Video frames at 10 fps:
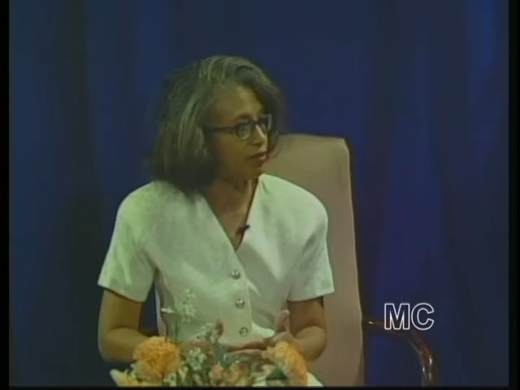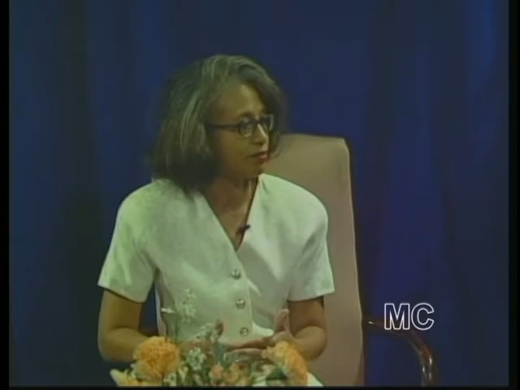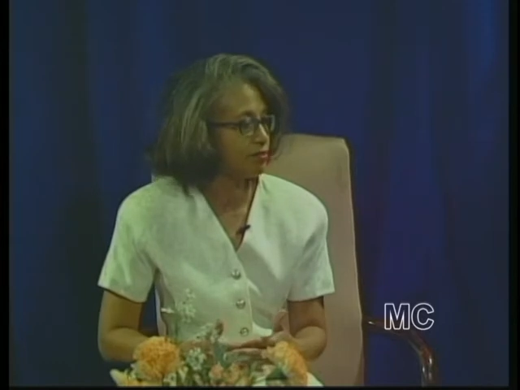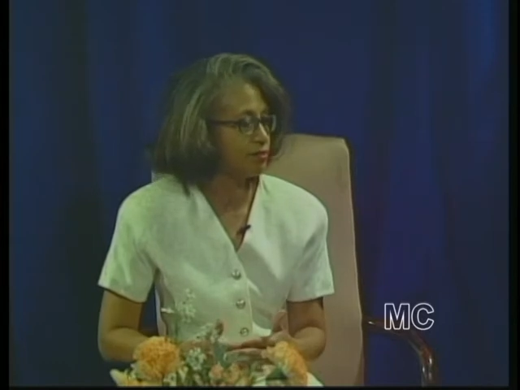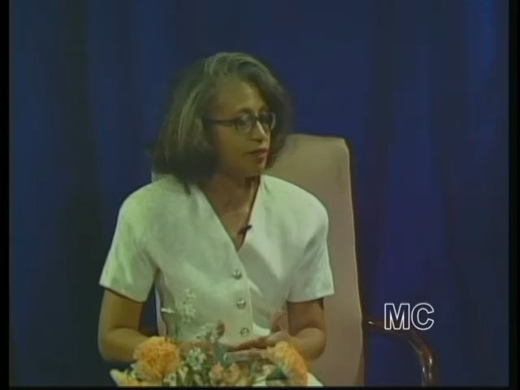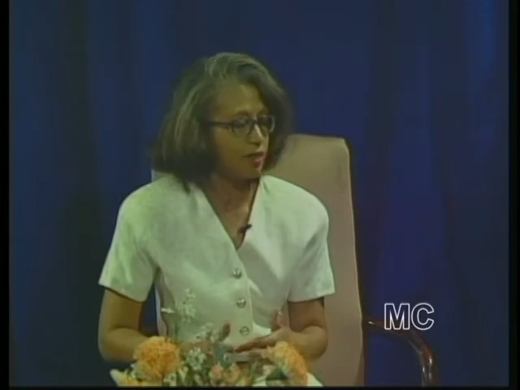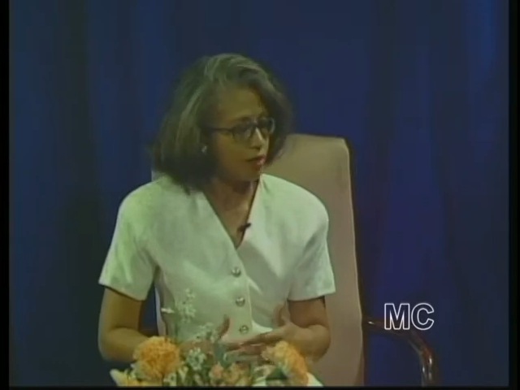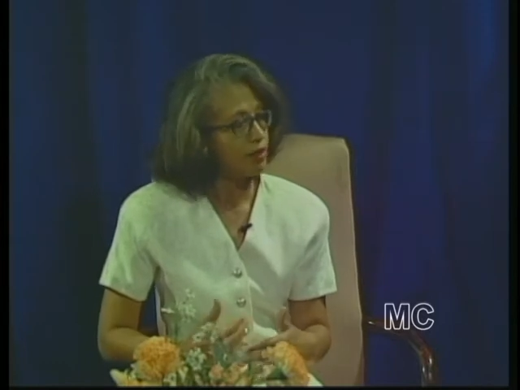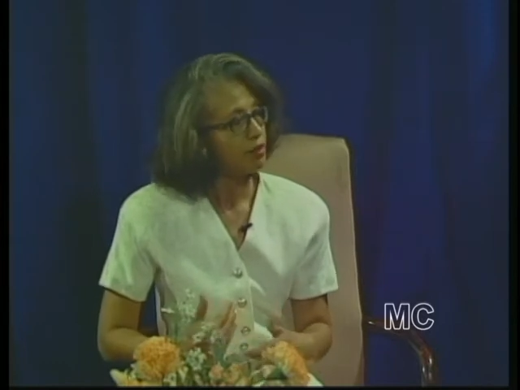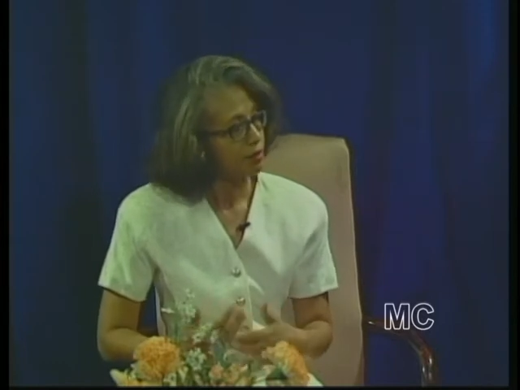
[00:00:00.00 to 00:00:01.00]
and
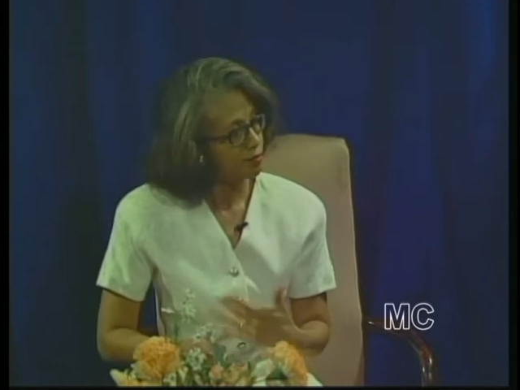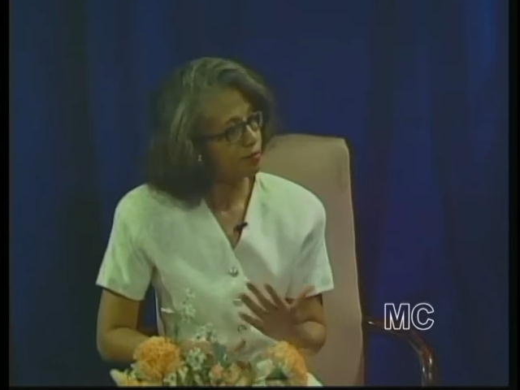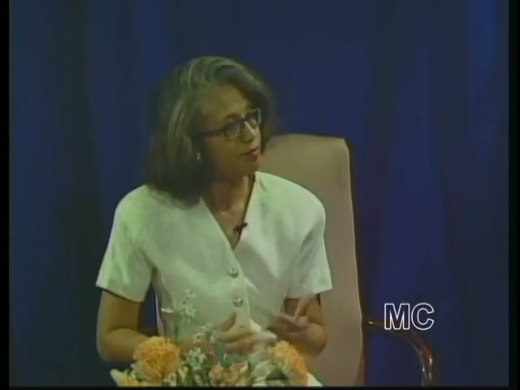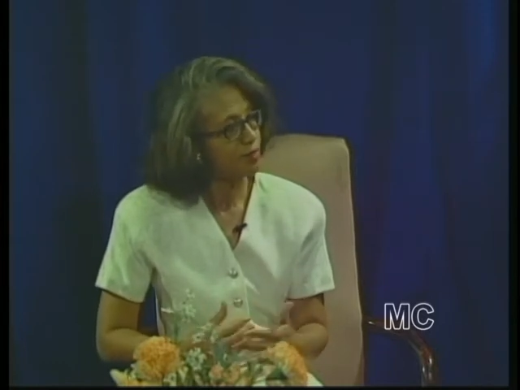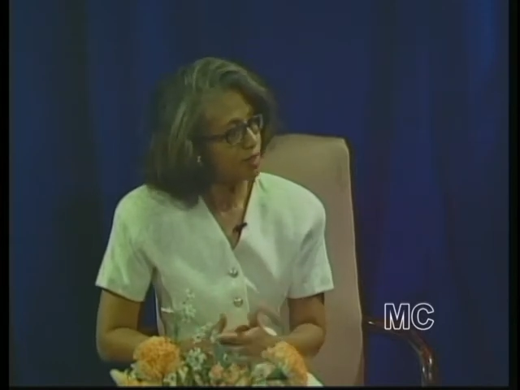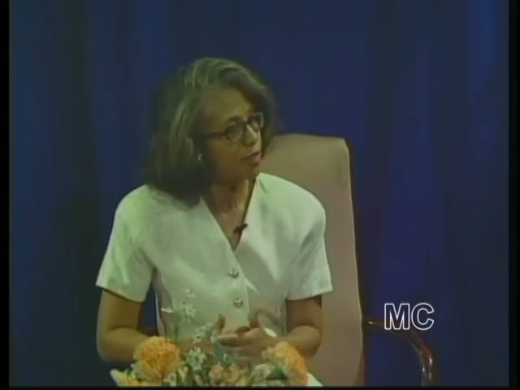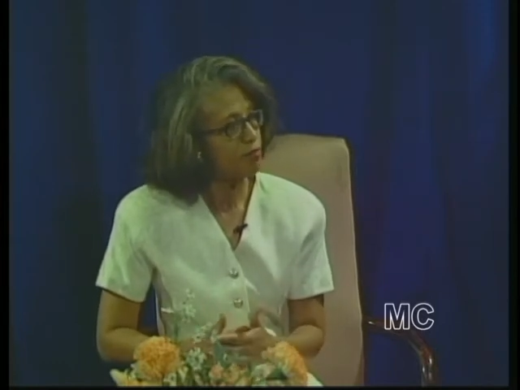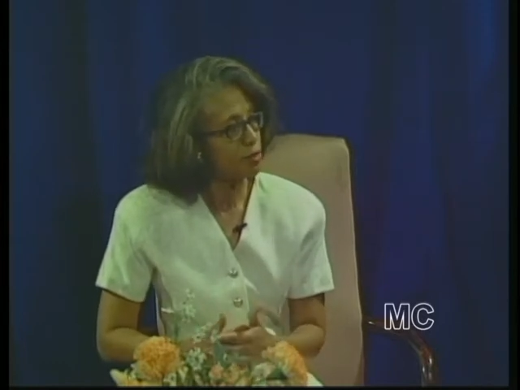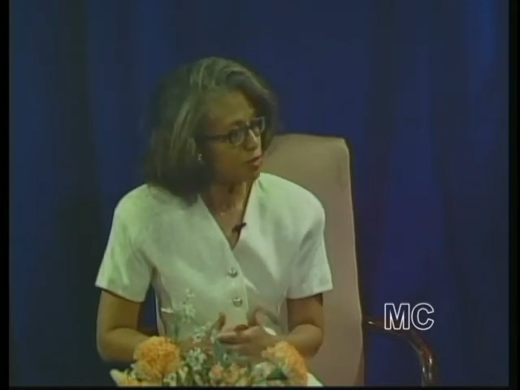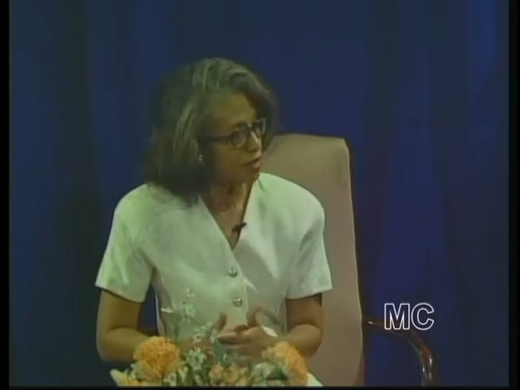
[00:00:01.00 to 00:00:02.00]
to and get so,
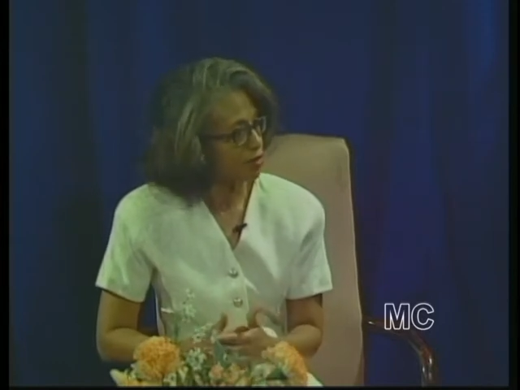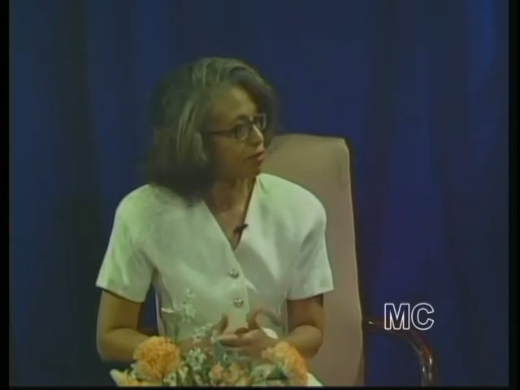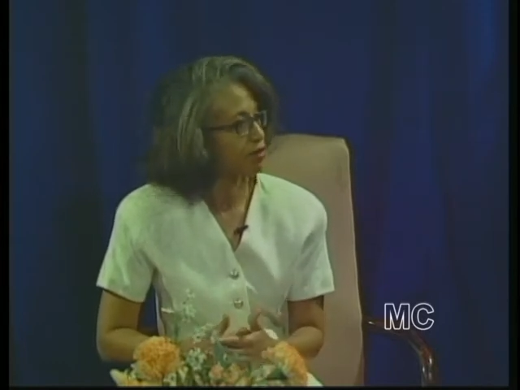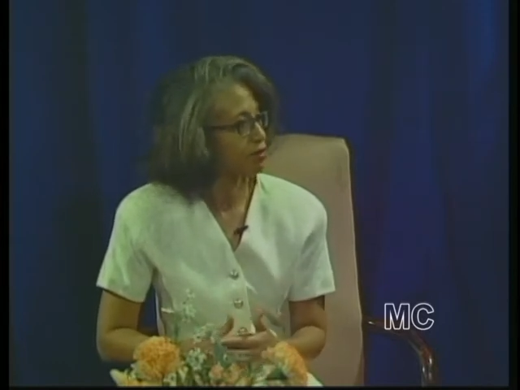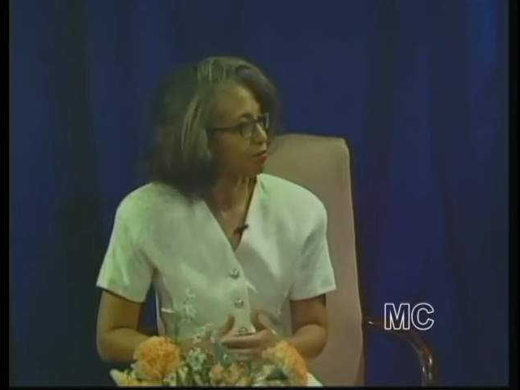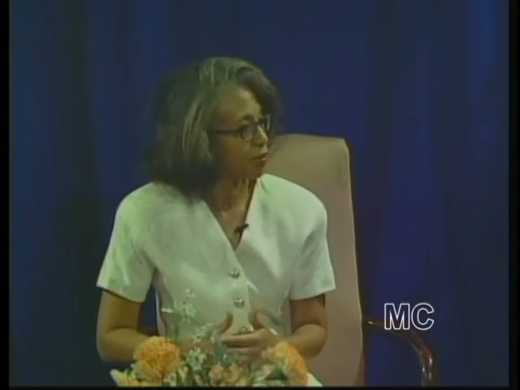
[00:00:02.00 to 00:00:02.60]
music right.